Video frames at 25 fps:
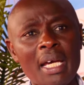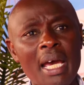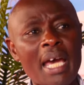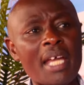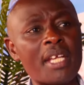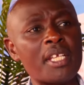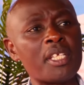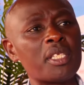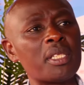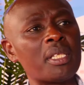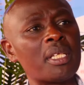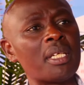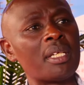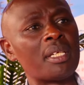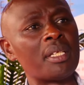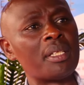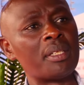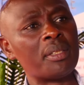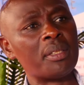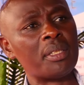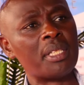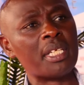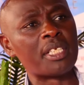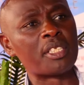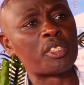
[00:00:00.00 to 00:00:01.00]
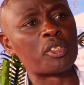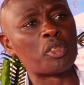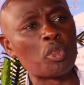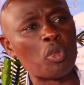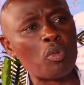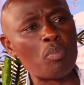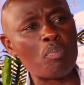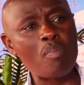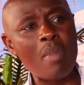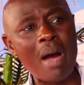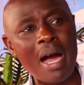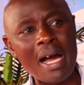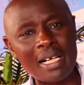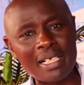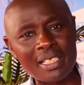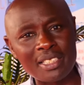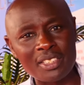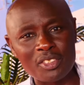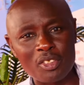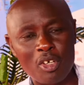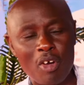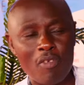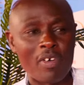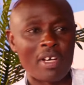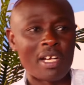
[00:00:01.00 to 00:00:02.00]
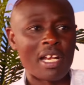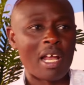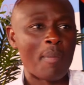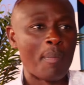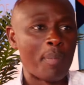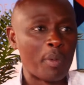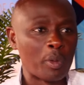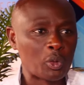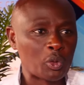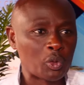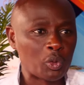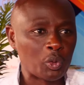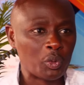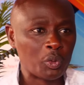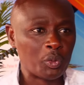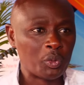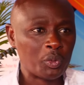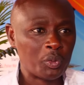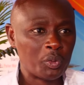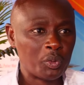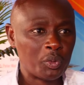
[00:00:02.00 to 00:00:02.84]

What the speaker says: and the true marks of an apostle